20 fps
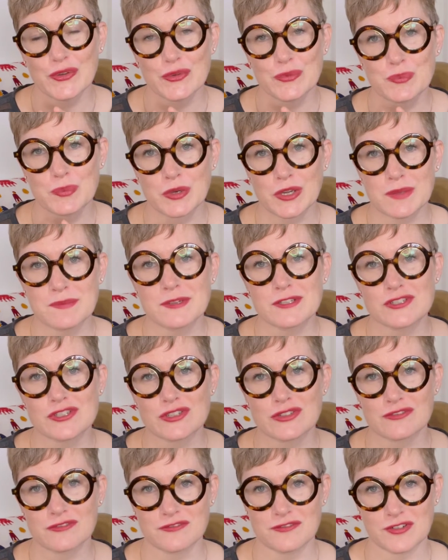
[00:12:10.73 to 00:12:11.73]
Pretty much the
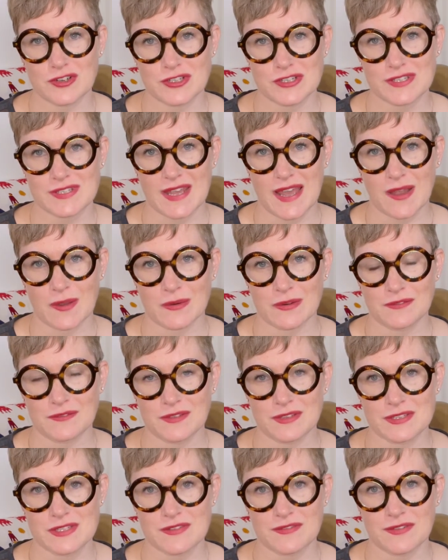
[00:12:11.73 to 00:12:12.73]
first hour of
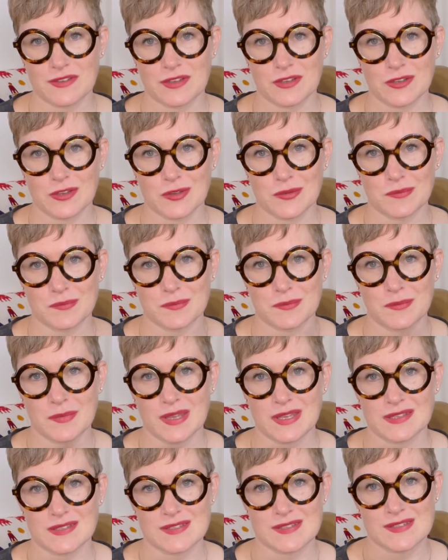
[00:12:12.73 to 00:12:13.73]
this film
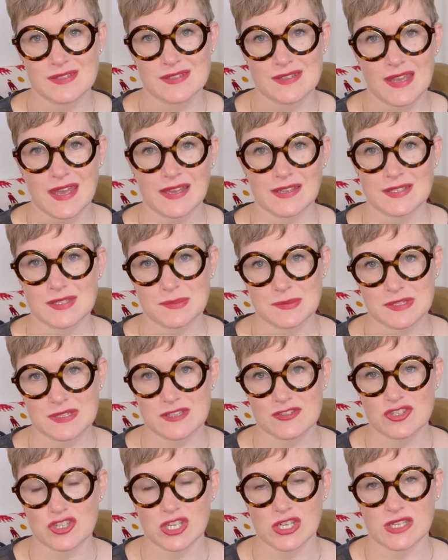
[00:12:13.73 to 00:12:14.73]
is
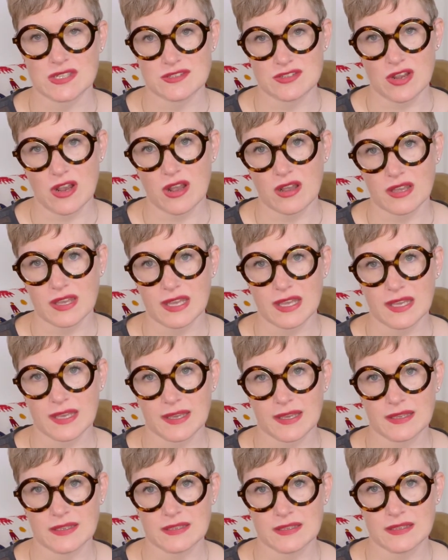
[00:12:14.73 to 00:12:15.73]
exposition and talking
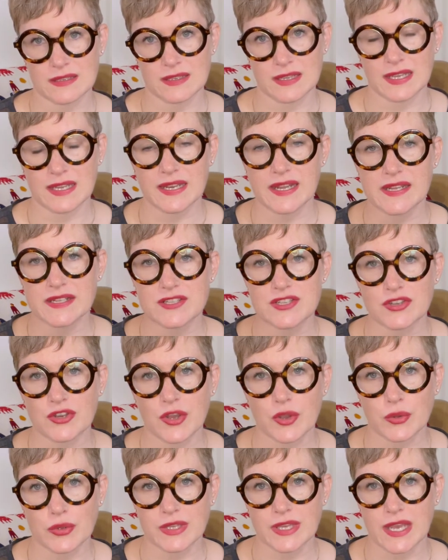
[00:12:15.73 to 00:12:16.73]
and getting to
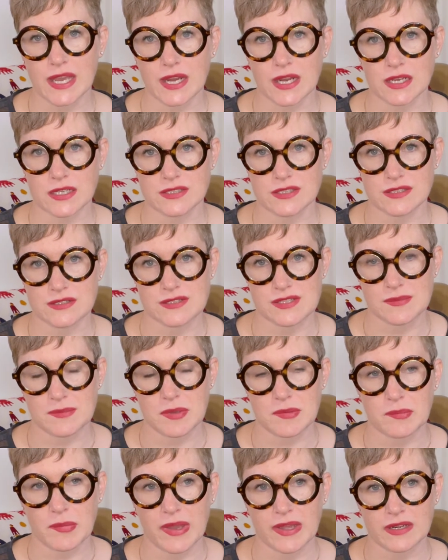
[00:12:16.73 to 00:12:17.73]
know the characters a
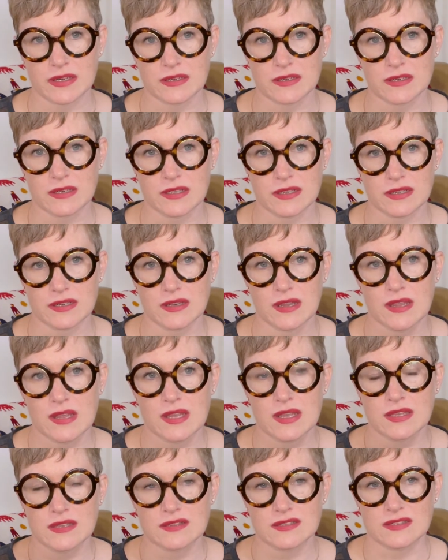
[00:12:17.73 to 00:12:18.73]
bit better, and
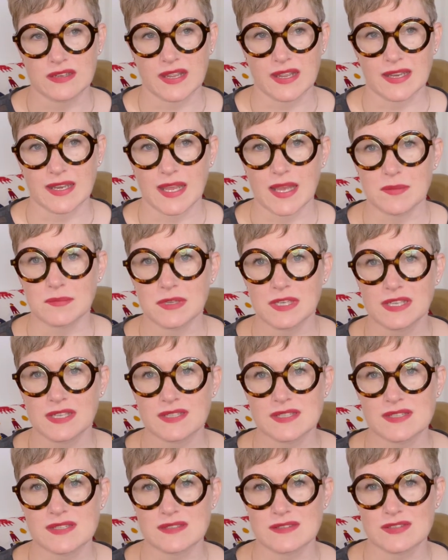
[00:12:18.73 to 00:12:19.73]
the
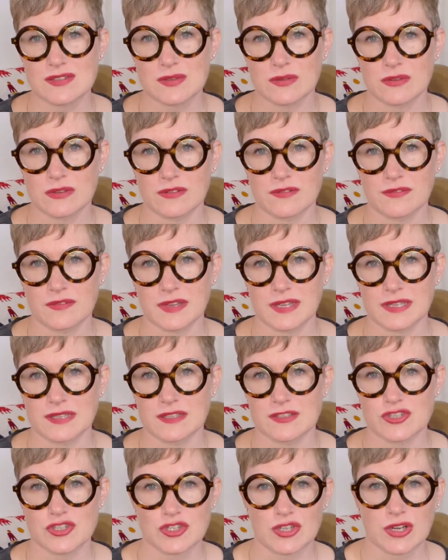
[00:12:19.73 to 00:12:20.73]
dynamics and sort of like the
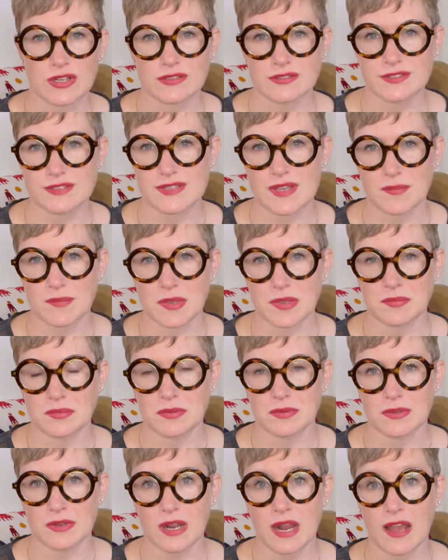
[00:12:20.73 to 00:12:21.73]
struggles that people
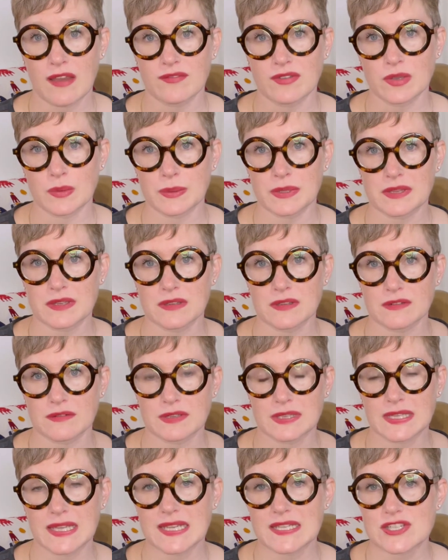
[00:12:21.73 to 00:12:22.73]
are having within their
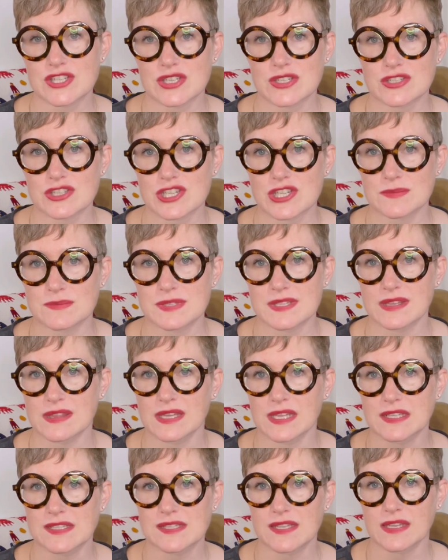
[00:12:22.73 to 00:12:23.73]
relationships and
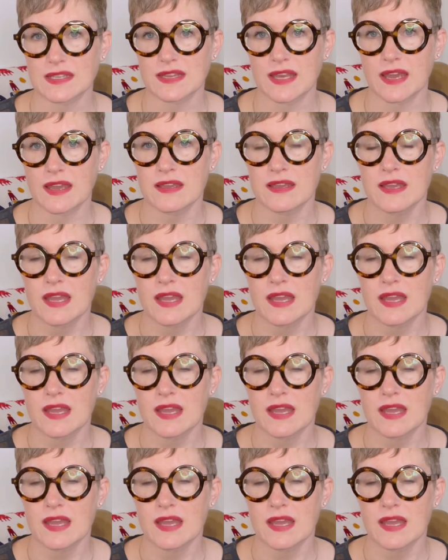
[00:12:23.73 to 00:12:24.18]
things like that.